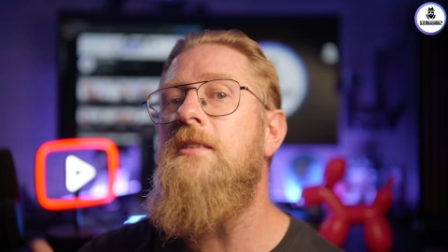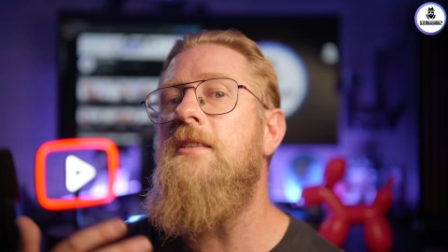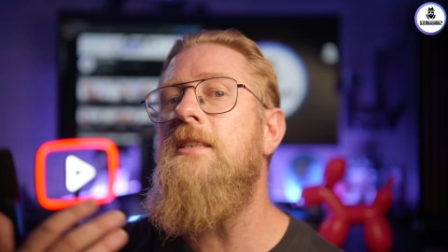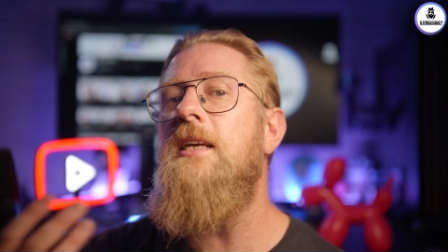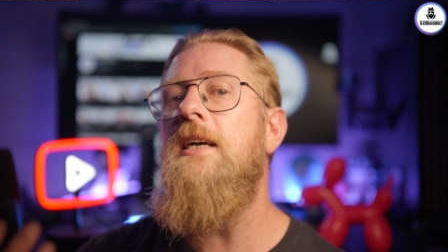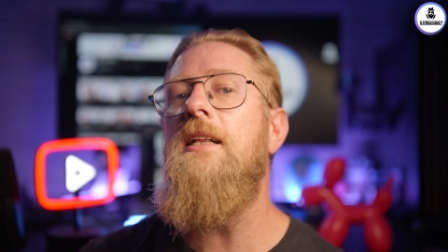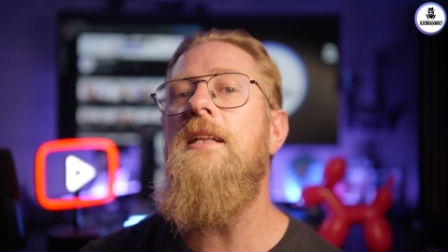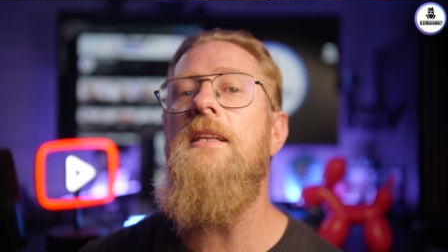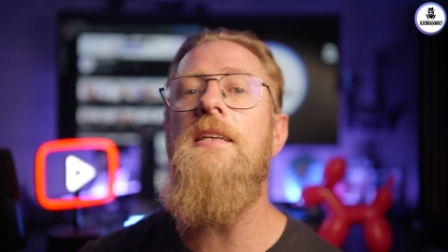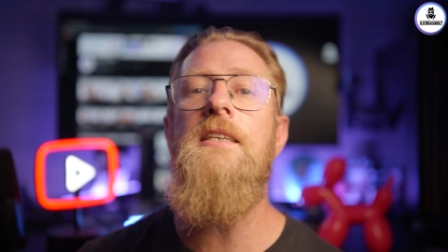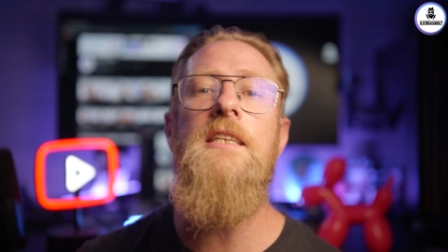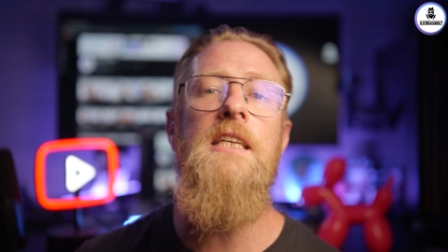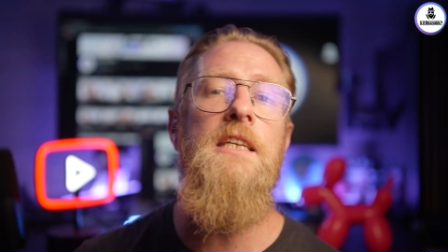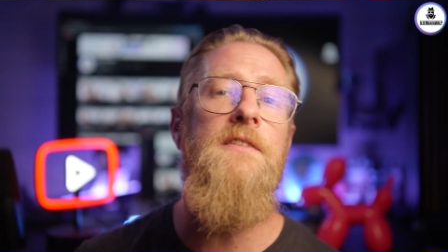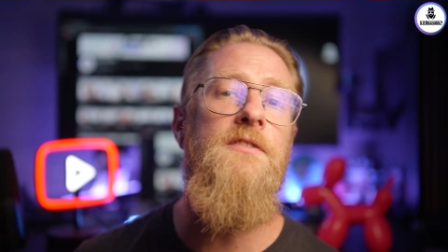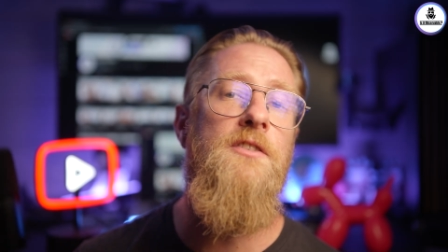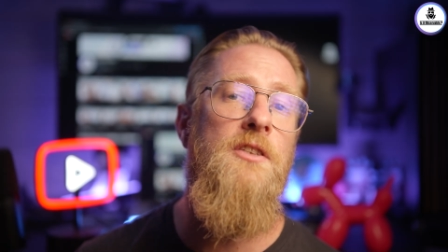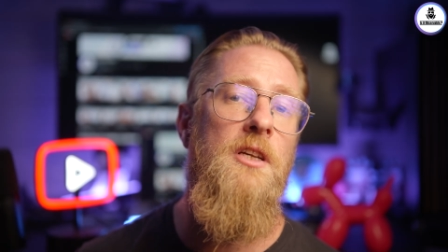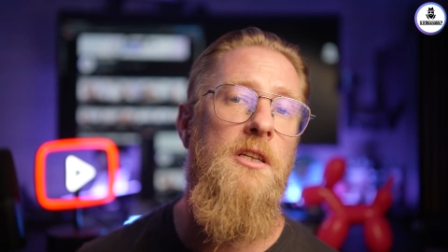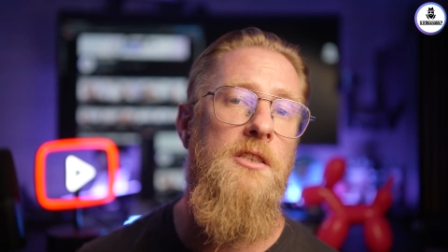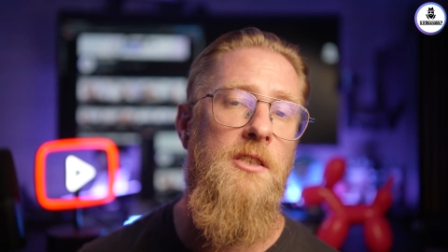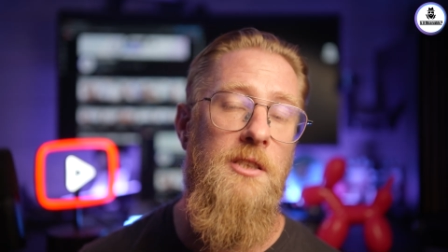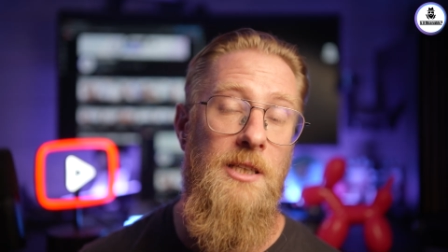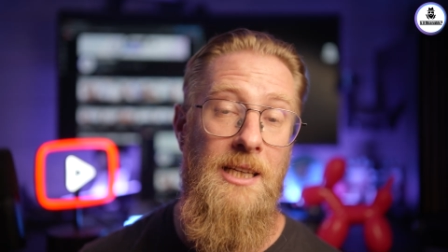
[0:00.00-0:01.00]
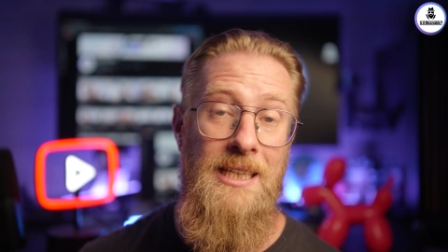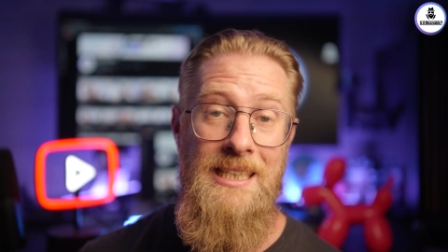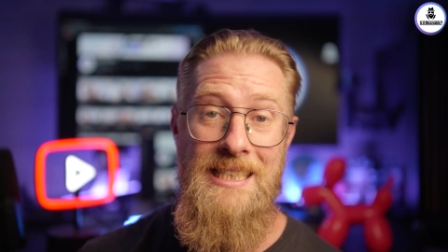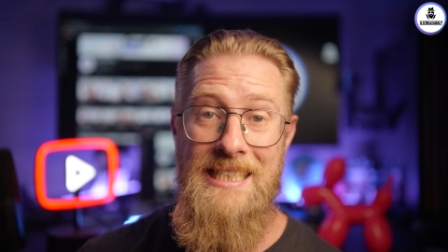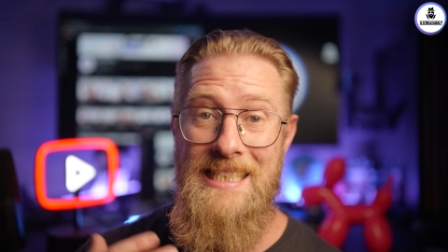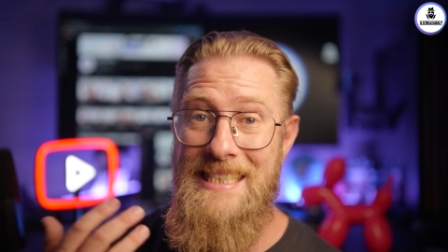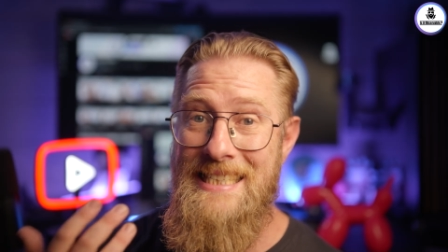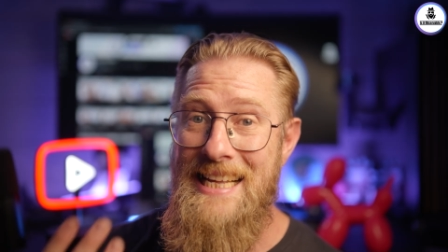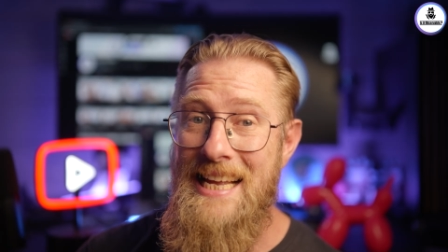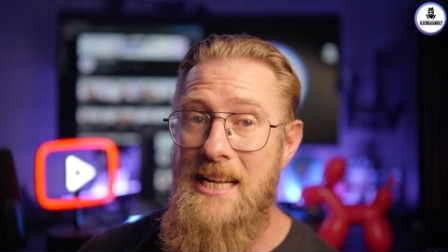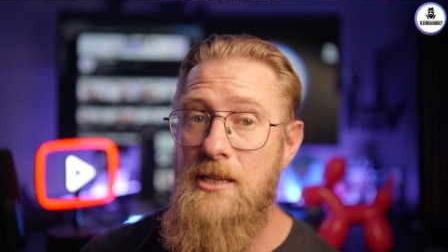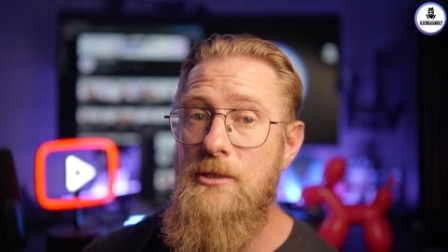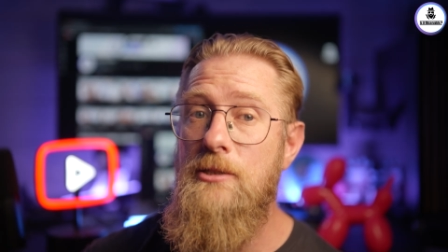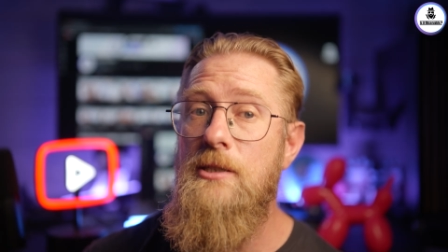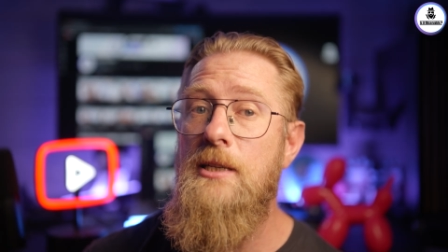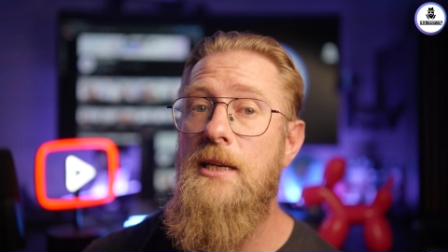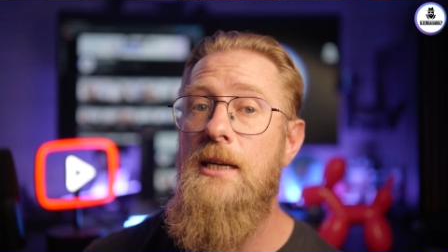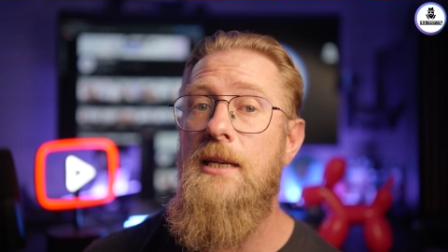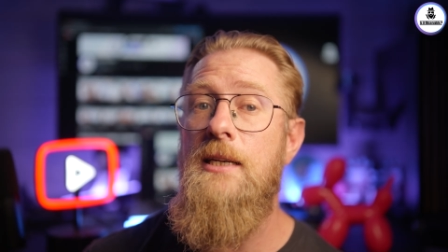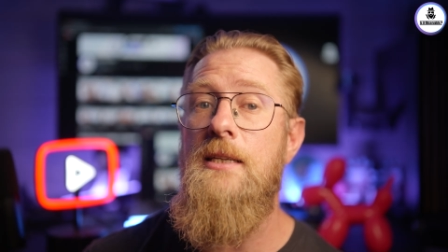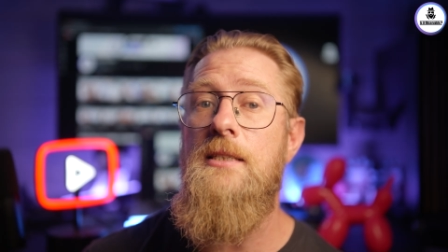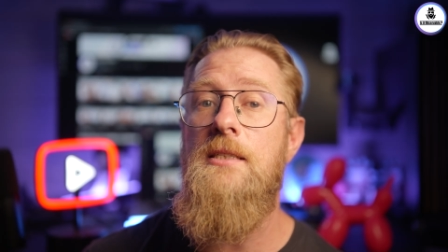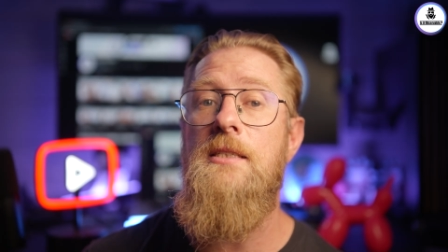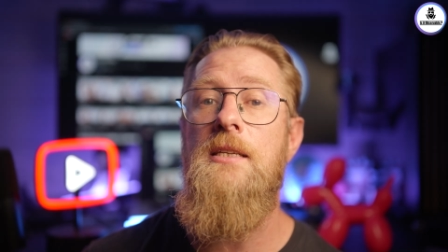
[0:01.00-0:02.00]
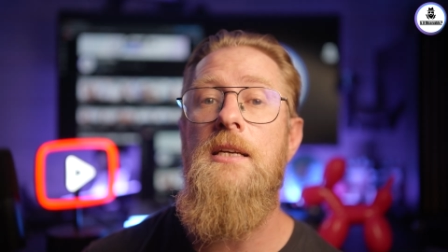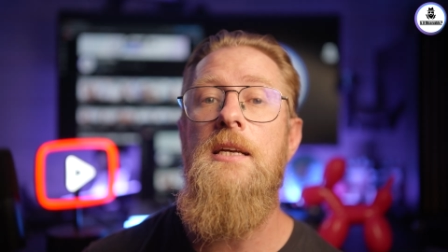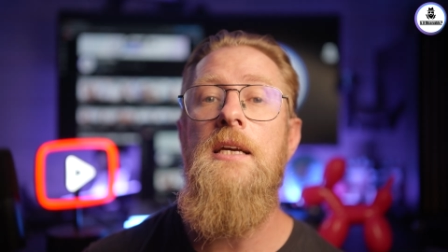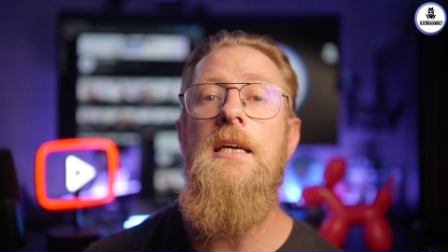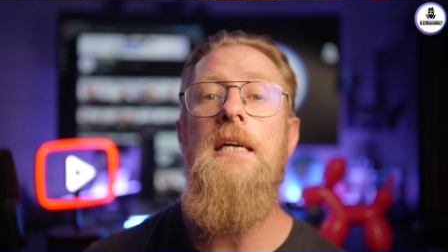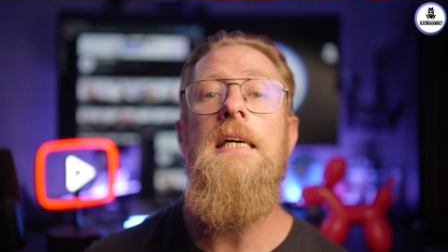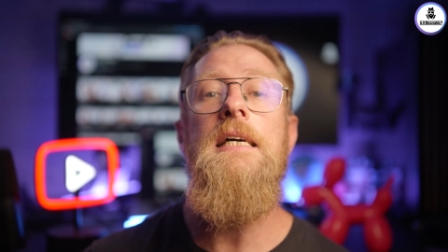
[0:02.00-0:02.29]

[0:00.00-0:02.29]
CEL gives us a standardized